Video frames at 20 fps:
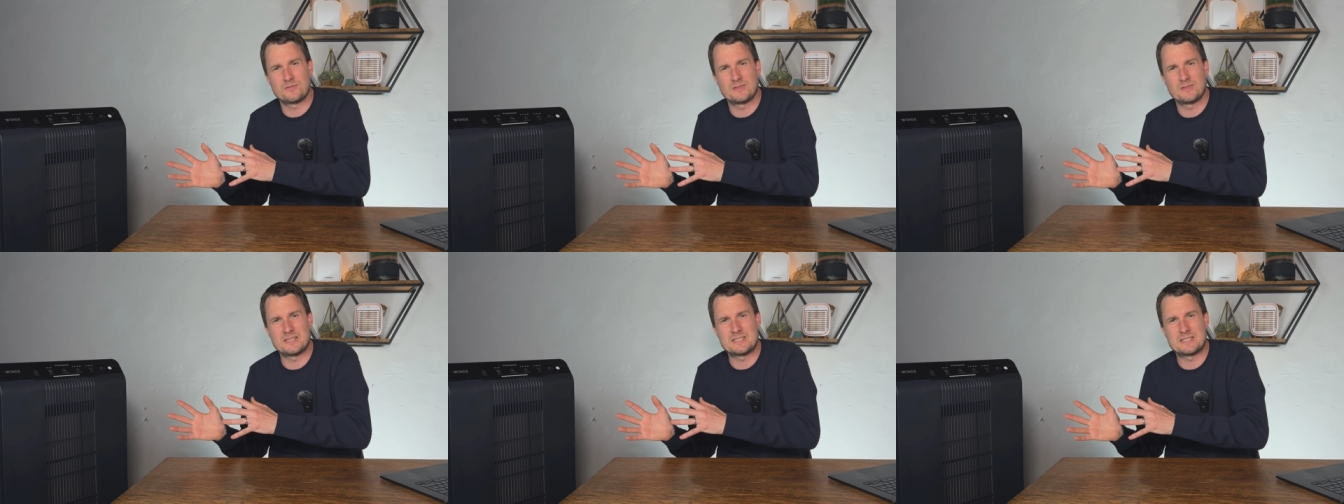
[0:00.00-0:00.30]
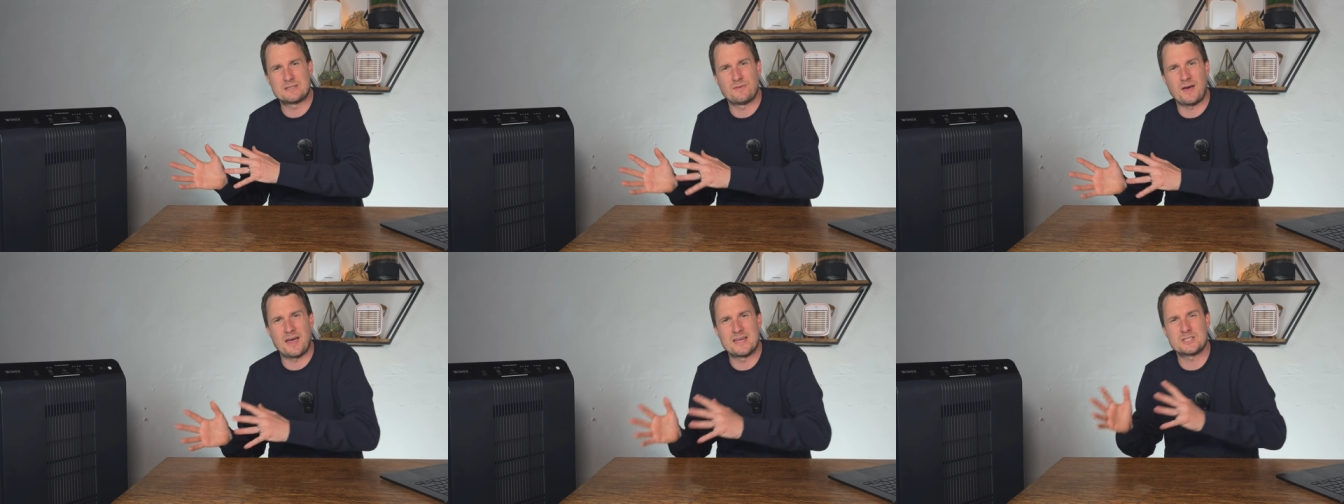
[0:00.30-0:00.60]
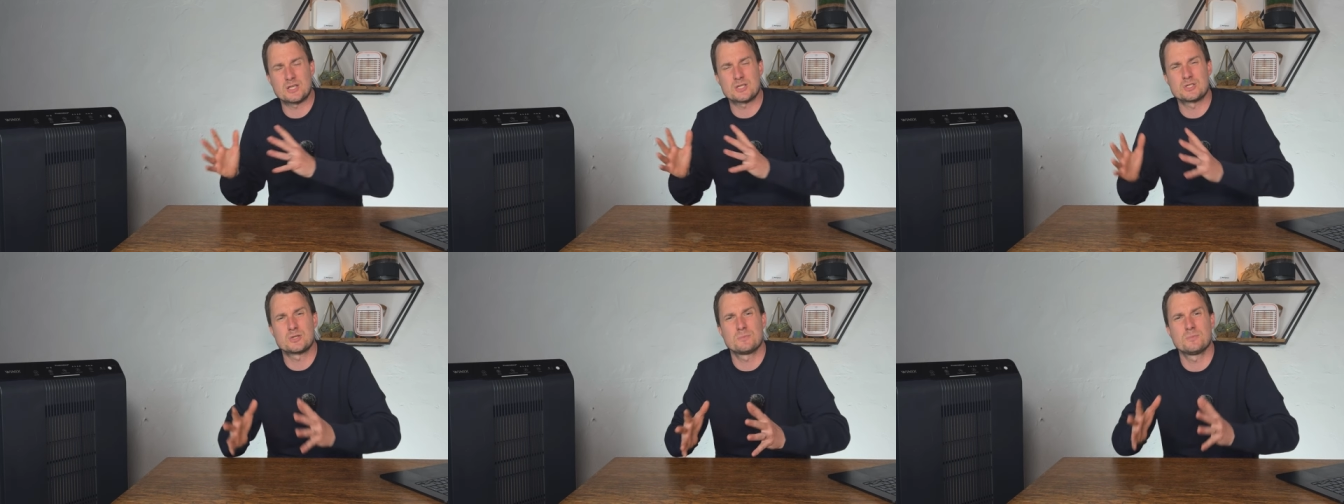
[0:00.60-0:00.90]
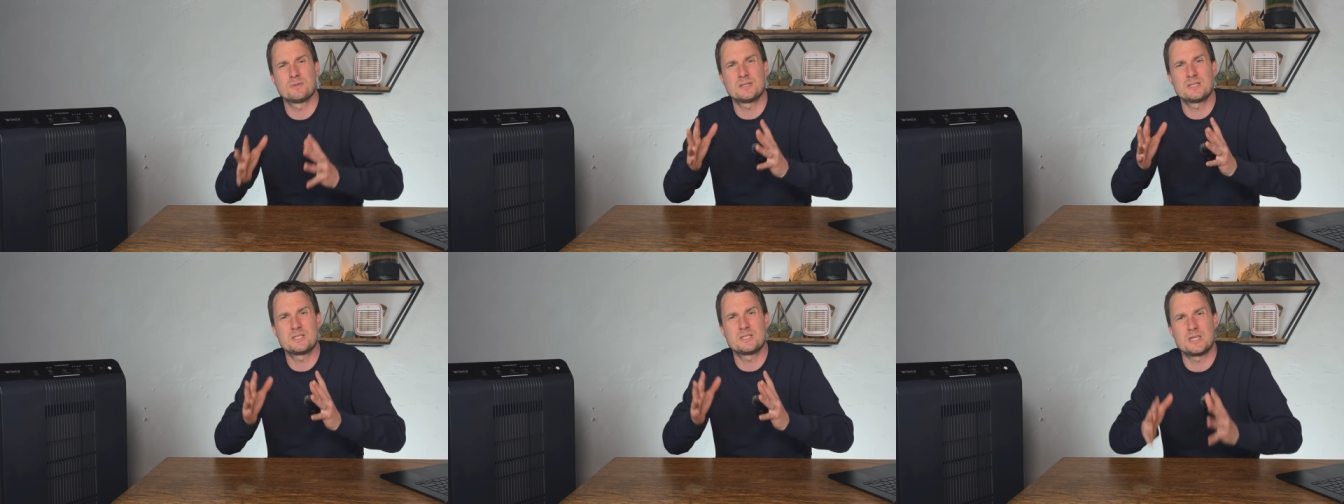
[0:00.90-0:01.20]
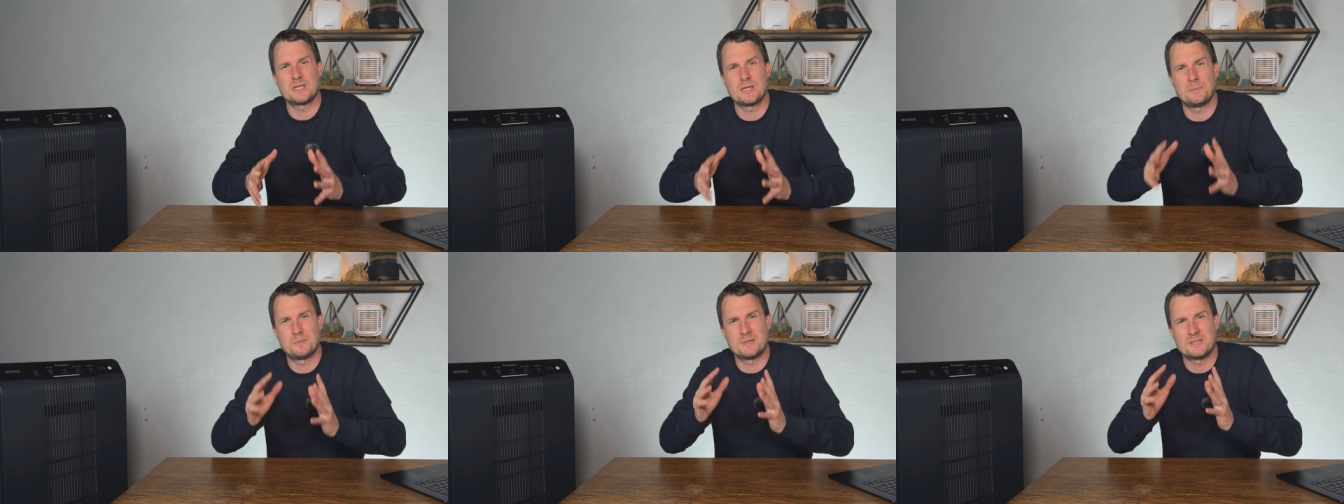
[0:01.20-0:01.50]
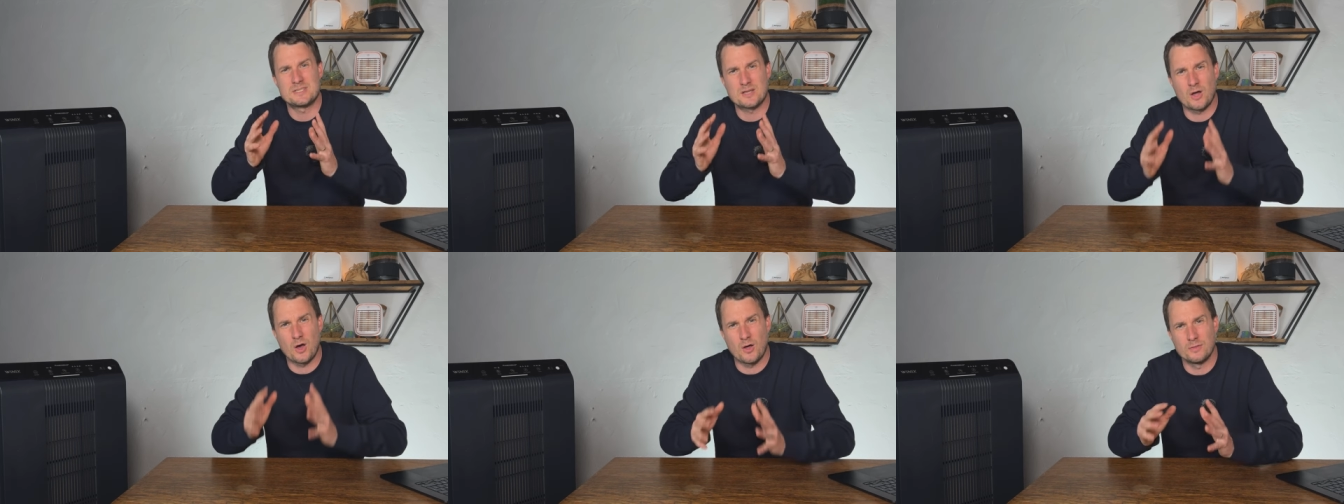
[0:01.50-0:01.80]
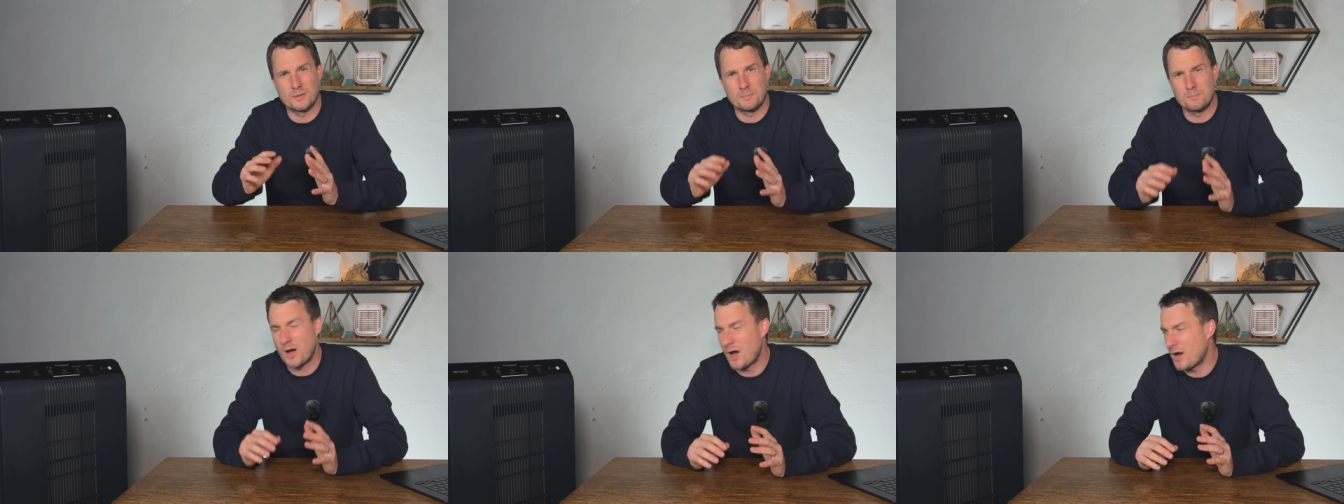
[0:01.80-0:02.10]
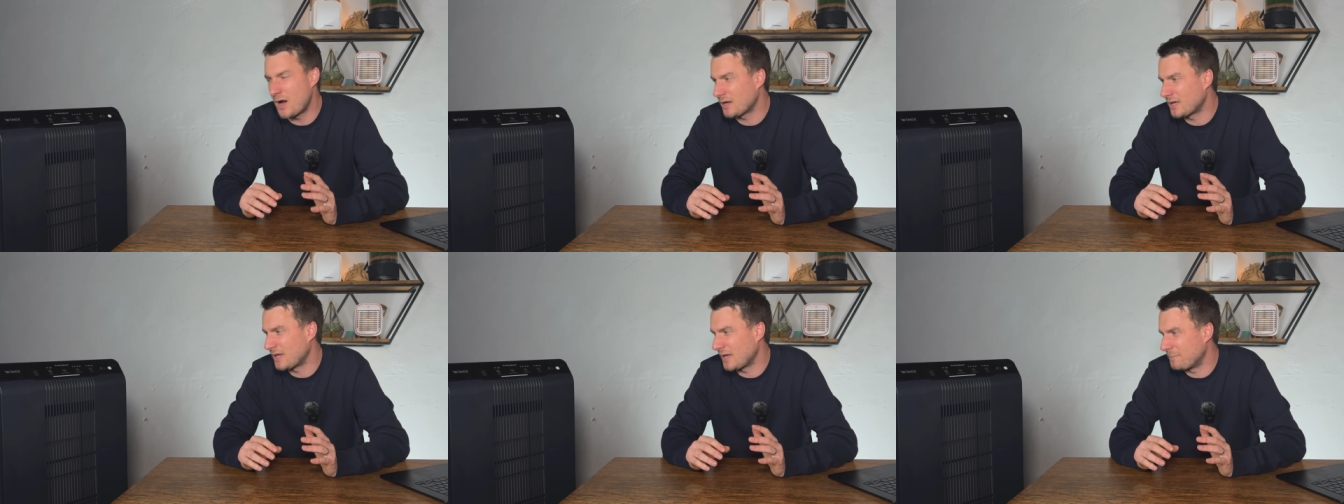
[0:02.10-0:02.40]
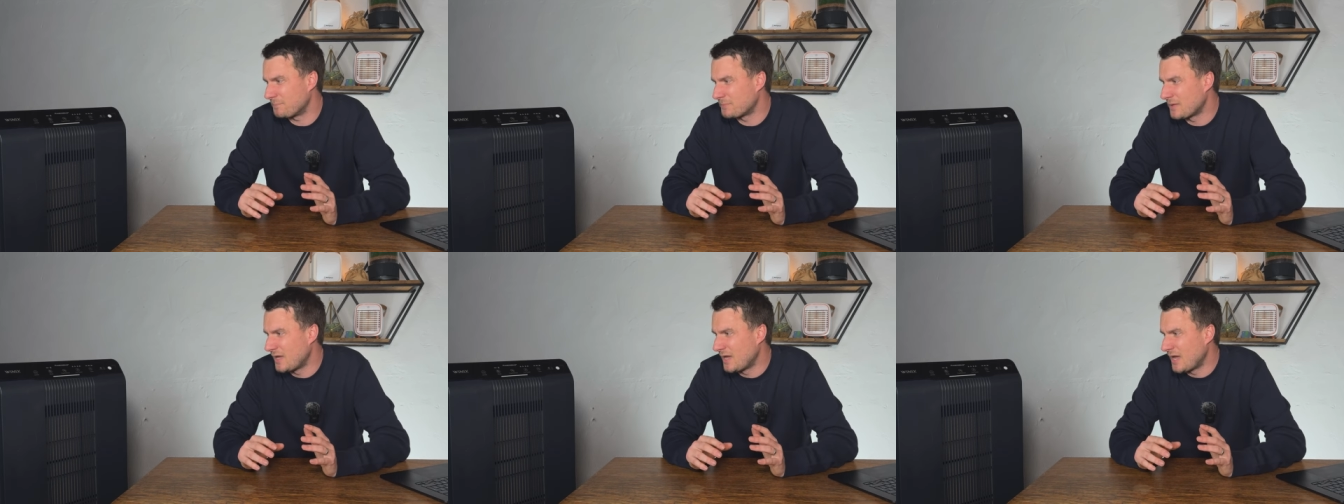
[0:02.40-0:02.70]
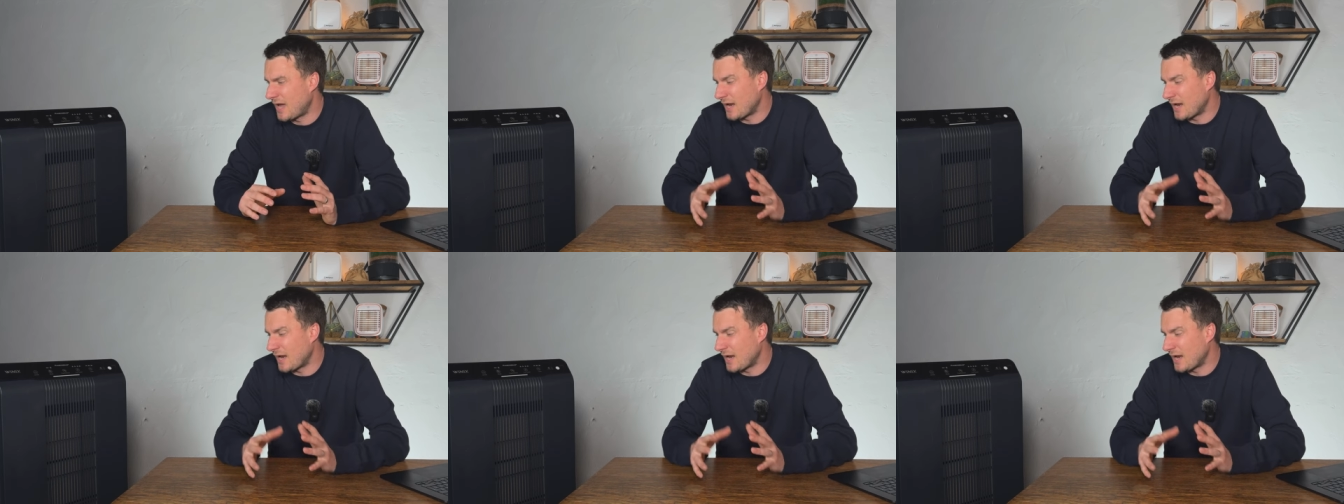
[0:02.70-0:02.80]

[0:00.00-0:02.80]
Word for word: for this device are some of the cheapest on the market.